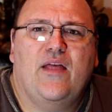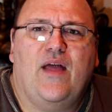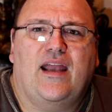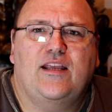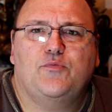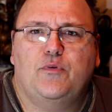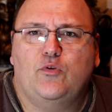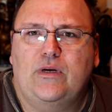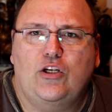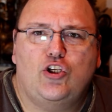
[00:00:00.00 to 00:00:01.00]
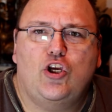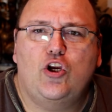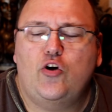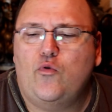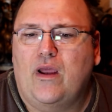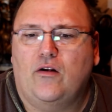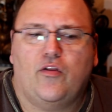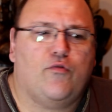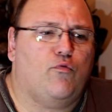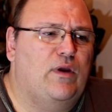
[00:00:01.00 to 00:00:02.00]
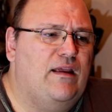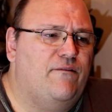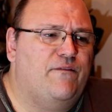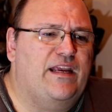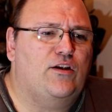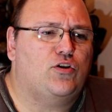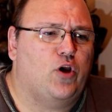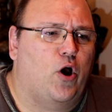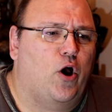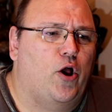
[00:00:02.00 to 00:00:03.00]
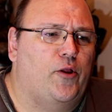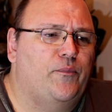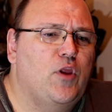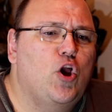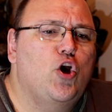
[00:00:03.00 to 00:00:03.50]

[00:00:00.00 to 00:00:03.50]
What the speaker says: that is between 2 and 3 feet tall,